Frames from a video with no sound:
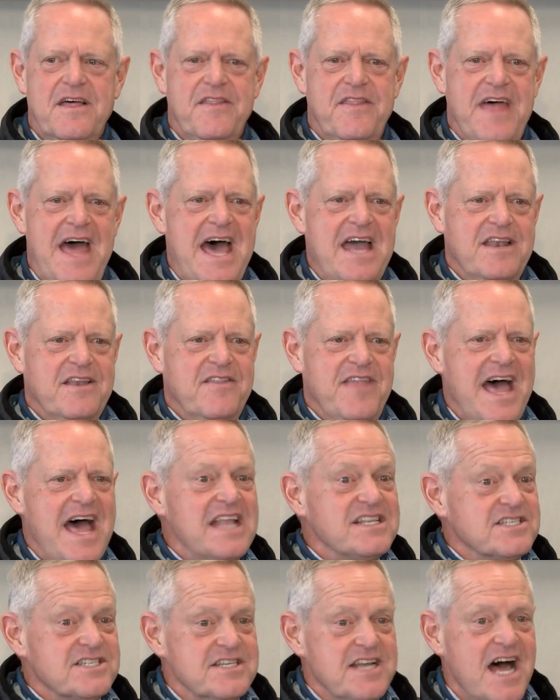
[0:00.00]
That
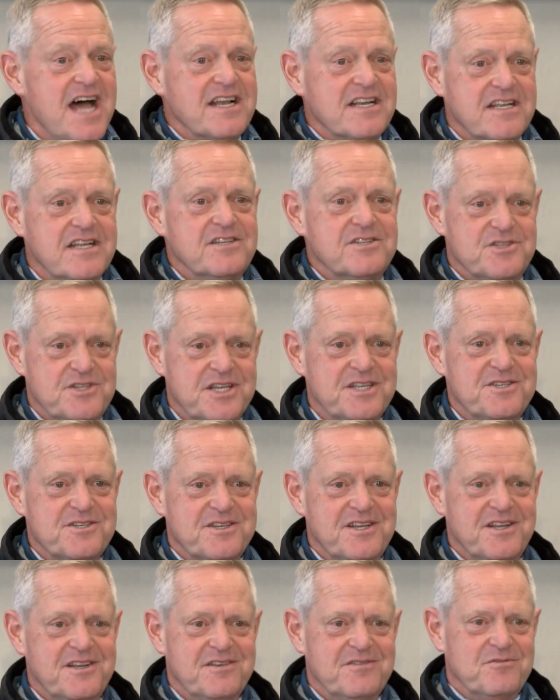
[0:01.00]
that's not
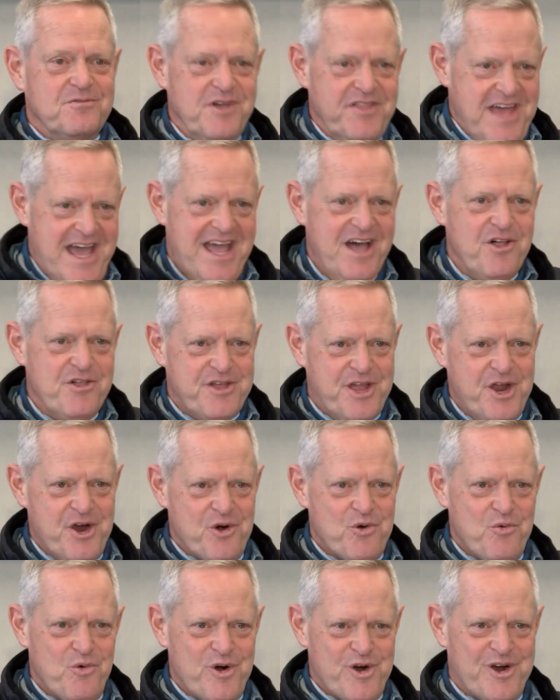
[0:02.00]
consistent with a
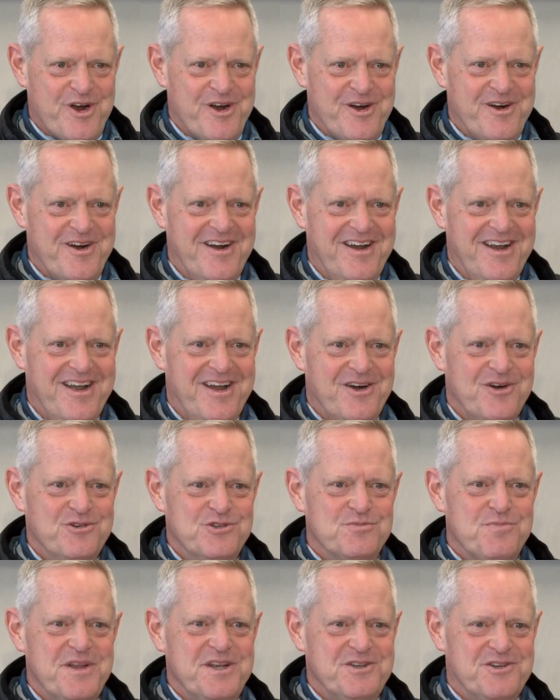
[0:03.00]
healthcare worker
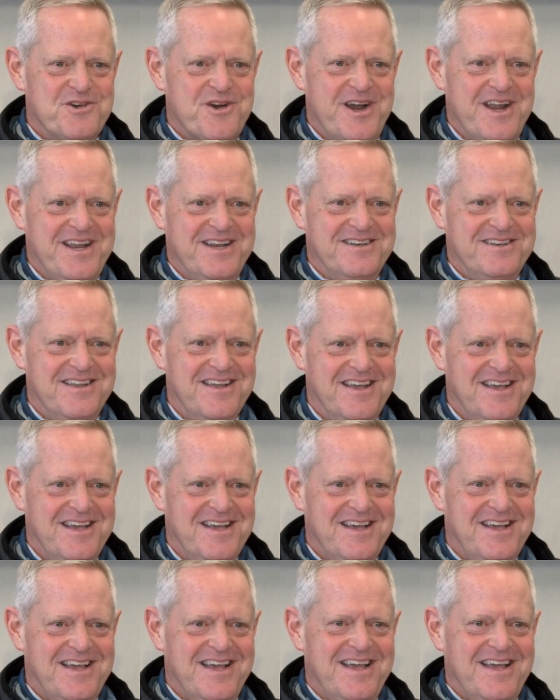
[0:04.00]
who's been trained
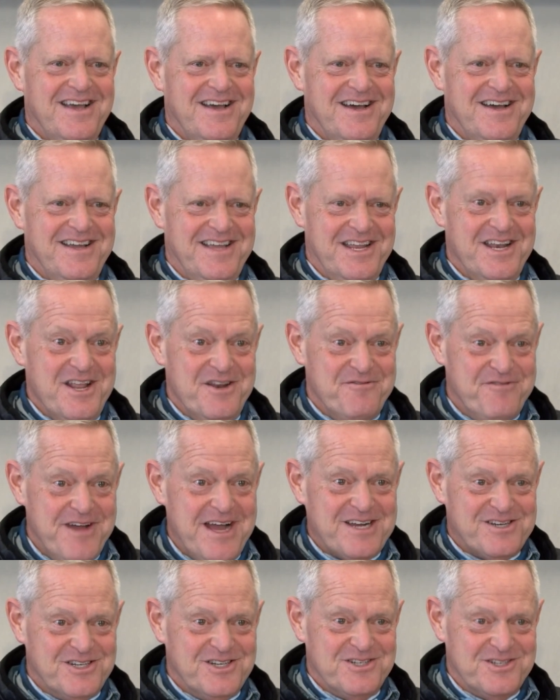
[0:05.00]
uh, in
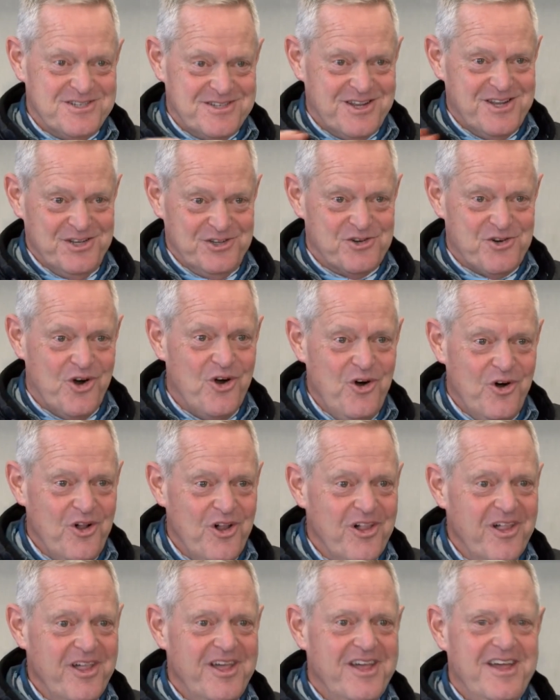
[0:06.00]
infectious
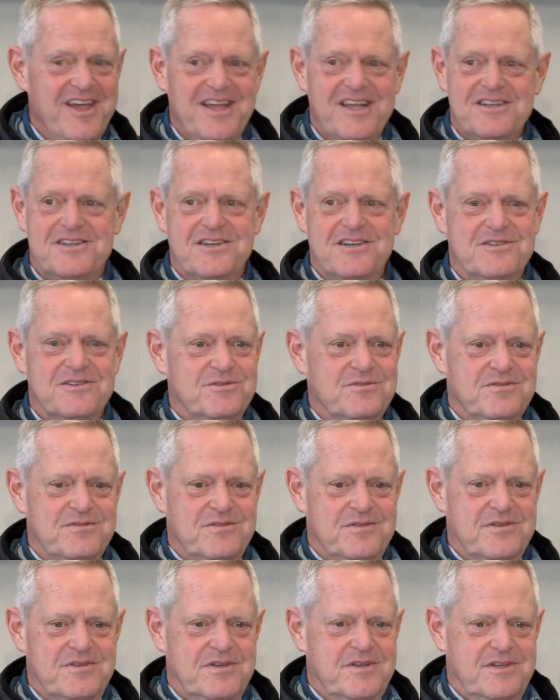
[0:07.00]
control to
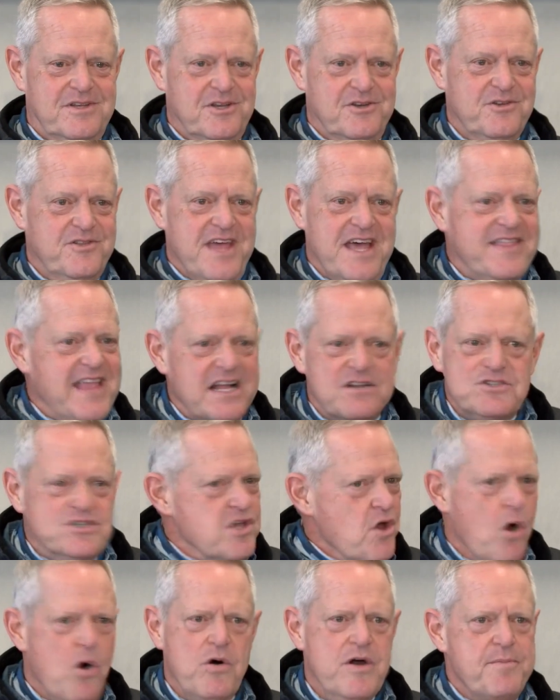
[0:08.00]
to do that. That's
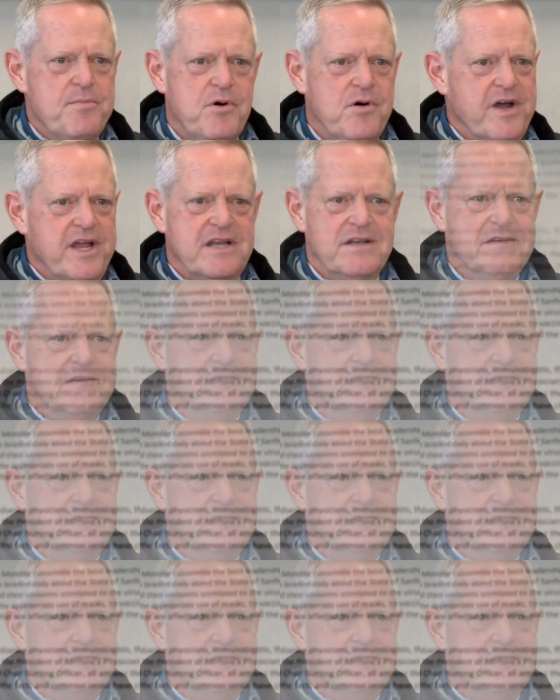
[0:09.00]
the only point.